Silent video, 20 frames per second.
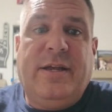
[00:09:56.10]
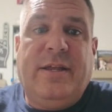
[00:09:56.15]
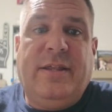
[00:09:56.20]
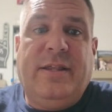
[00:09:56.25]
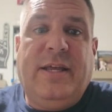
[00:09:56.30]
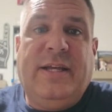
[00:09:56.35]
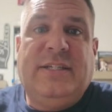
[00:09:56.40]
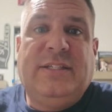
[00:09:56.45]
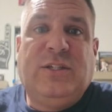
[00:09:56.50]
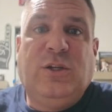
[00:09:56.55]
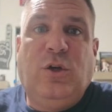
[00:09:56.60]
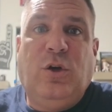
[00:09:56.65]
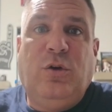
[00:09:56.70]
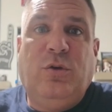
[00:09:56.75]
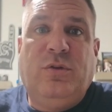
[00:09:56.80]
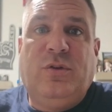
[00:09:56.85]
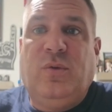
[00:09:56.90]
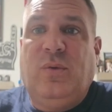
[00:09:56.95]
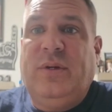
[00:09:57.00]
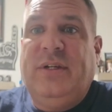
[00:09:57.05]
they still
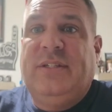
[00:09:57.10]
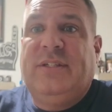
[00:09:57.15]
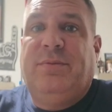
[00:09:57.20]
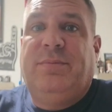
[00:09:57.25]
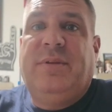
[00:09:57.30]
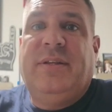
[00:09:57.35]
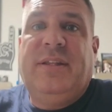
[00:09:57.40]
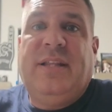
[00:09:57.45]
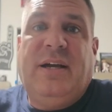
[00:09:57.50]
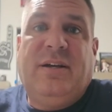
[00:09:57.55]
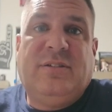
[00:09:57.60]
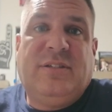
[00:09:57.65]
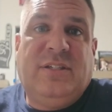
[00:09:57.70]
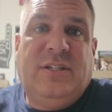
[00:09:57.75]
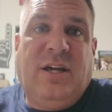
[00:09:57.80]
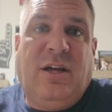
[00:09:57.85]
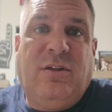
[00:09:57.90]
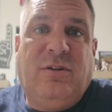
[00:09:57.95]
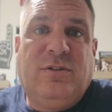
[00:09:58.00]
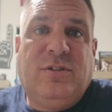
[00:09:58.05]
owe $20-something
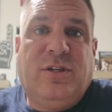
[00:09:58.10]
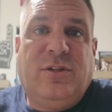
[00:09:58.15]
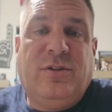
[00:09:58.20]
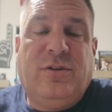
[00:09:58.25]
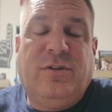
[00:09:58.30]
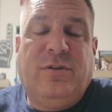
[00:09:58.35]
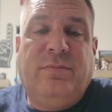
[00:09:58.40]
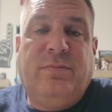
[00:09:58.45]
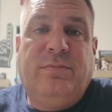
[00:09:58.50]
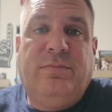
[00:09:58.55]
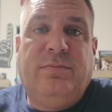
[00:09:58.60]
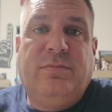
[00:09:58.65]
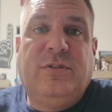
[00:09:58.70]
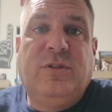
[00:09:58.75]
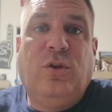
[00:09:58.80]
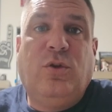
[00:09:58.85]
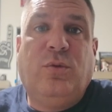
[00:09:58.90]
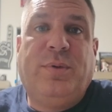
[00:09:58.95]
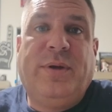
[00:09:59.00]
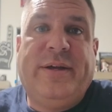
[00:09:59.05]
thousand on their
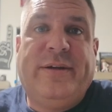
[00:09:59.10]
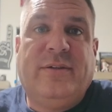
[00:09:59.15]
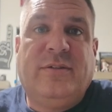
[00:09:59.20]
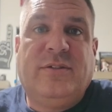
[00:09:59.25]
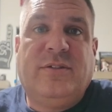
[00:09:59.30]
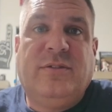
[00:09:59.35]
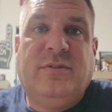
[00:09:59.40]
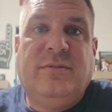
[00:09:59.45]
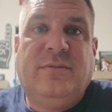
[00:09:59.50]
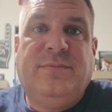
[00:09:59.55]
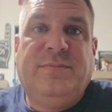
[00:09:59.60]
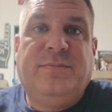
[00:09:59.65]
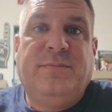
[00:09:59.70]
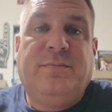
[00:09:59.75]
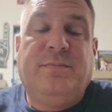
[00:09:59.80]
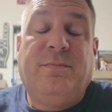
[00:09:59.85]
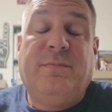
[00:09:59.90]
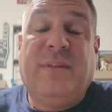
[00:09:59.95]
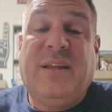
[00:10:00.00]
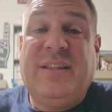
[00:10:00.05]
solar panels.
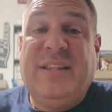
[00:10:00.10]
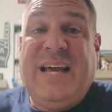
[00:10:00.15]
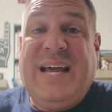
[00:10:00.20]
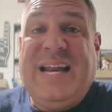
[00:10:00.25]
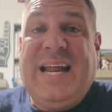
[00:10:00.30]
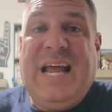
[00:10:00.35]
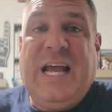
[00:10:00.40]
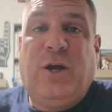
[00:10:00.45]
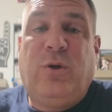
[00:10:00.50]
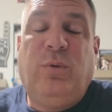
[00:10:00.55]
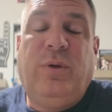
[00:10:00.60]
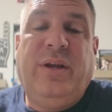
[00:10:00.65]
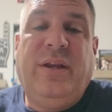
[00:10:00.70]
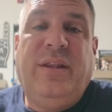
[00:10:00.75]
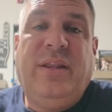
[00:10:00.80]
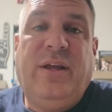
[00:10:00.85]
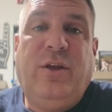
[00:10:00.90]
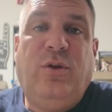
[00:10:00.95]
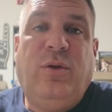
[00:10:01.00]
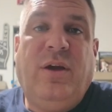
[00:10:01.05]
That equity
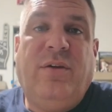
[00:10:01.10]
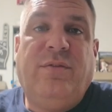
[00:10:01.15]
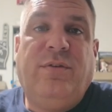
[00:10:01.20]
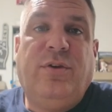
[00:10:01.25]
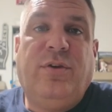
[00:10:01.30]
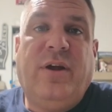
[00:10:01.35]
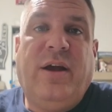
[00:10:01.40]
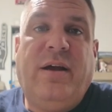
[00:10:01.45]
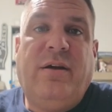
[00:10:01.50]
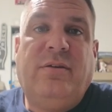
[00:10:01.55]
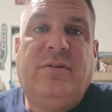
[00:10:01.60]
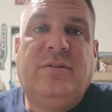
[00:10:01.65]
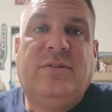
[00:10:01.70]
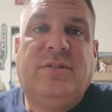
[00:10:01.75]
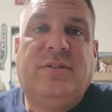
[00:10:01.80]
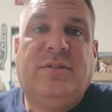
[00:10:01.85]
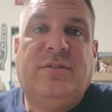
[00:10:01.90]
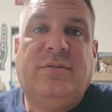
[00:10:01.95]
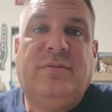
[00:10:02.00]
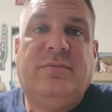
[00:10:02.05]
that you have in your
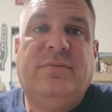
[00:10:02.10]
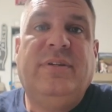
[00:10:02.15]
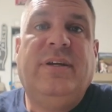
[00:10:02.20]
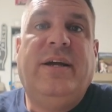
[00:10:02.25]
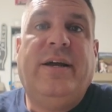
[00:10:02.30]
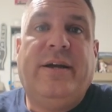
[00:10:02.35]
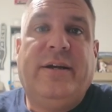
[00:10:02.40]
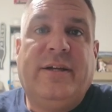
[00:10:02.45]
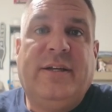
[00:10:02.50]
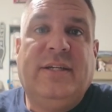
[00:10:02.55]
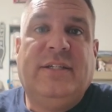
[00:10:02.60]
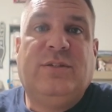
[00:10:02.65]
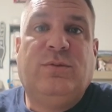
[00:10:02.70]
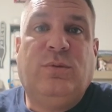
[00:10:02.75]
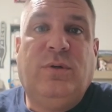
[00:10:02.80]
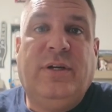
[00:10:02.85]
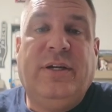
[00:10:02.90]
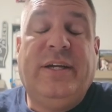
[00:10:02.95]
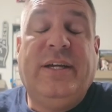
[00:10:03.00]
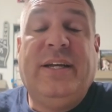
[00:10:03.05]
house, yeah, guess
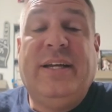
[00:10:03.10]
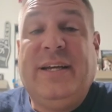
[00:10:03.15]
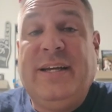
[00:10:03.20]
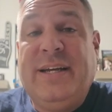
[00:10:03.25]
what?